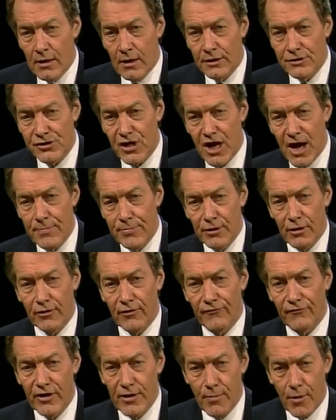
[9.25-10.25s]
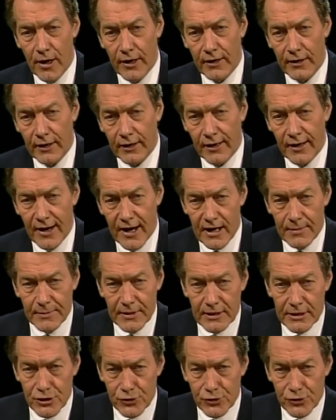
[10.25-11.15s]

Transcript: a champion of the free market economy.